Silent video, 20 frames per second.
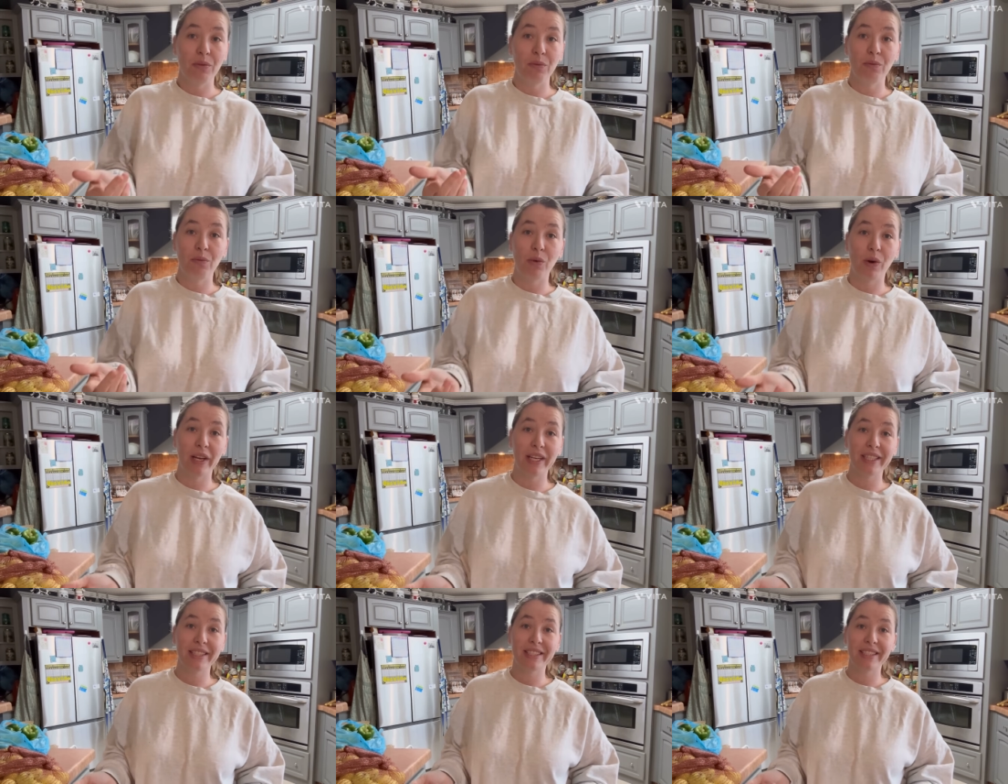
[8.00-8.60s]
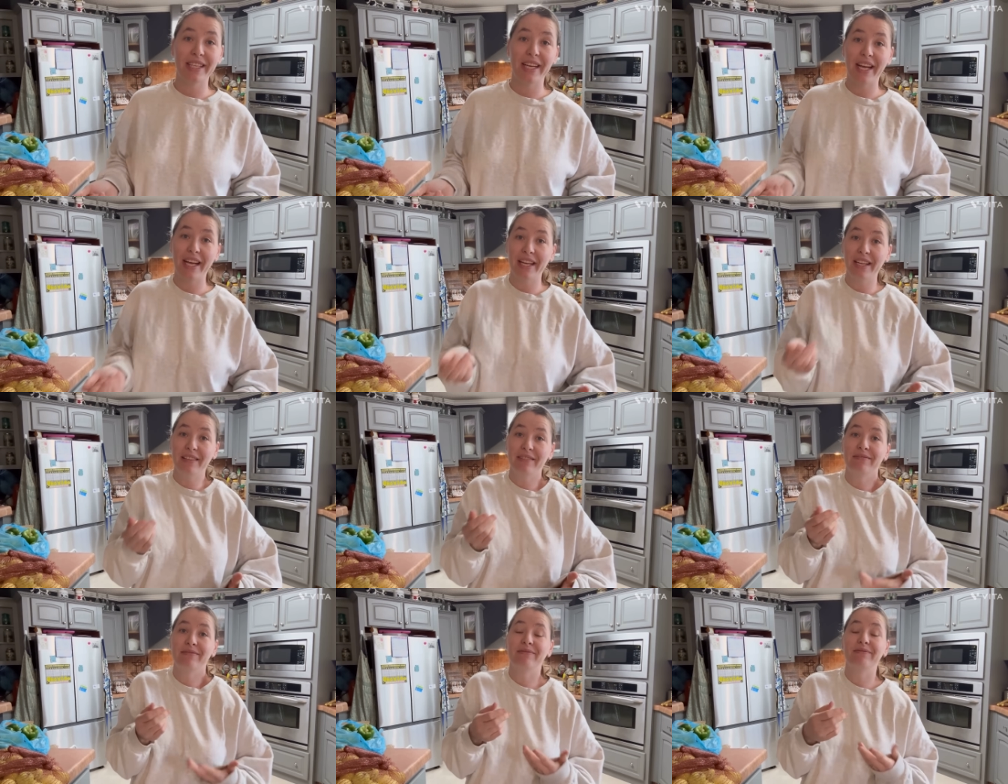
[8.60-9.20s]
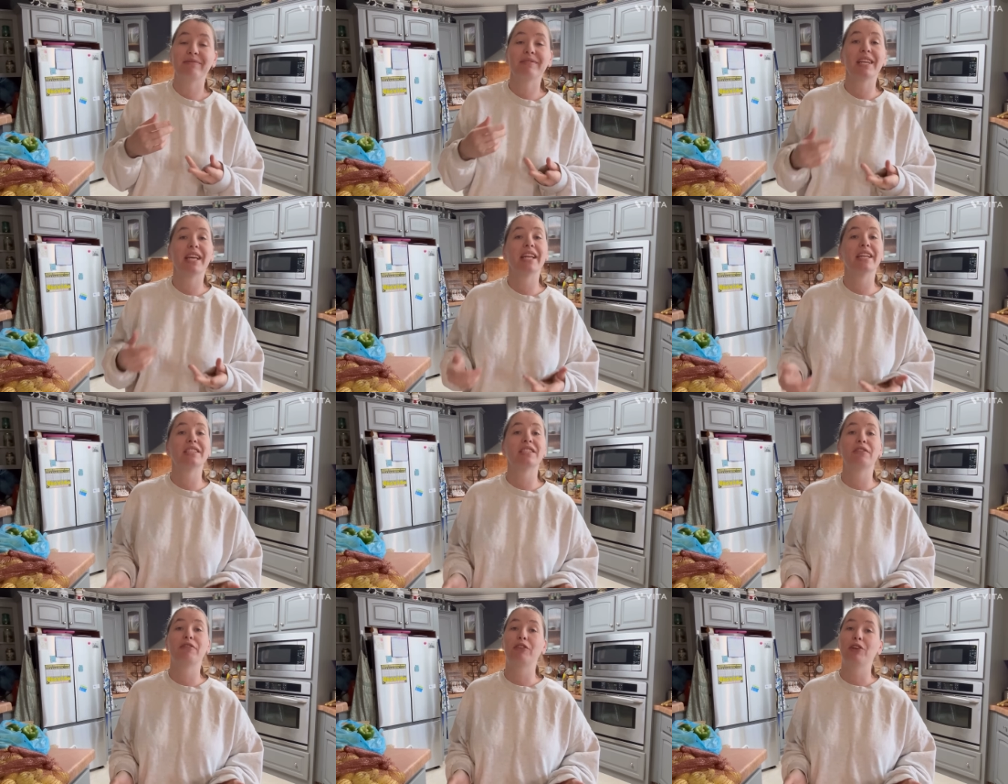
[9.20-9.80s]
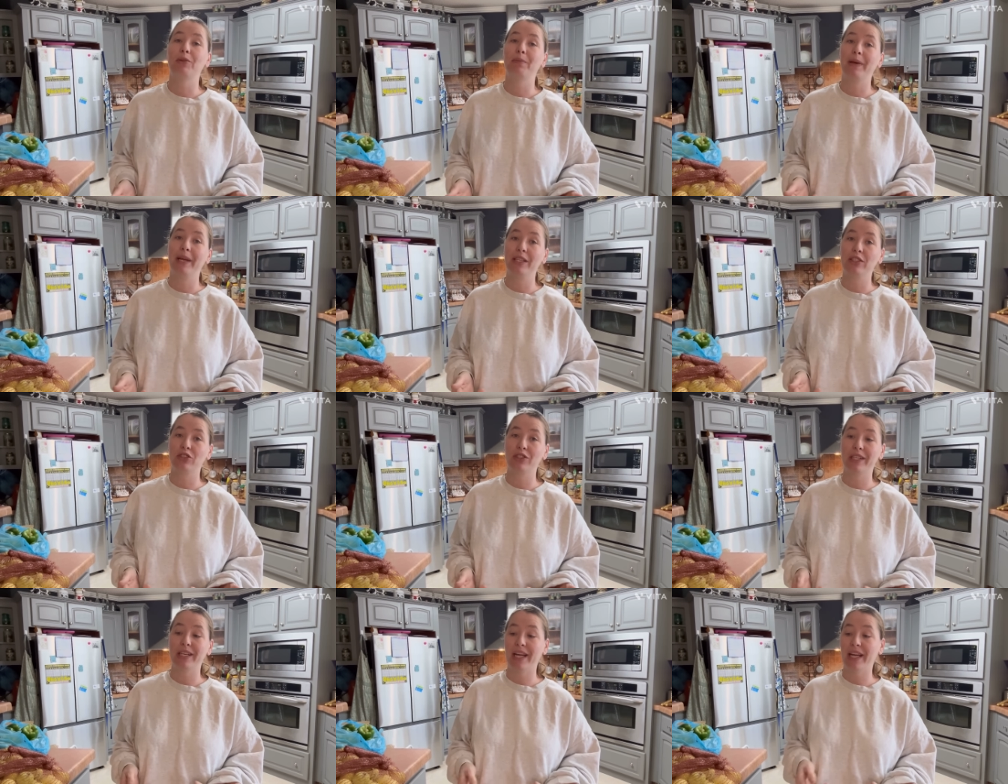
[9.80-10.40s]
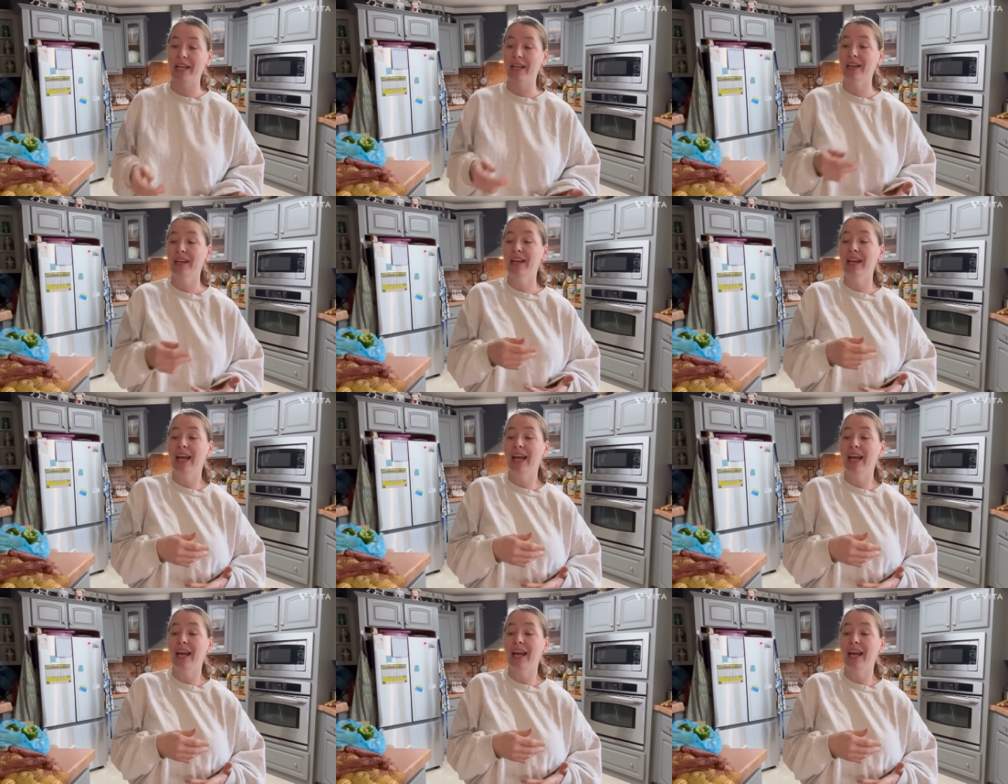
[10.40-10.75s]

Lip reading: What is today? It is a food pantry day.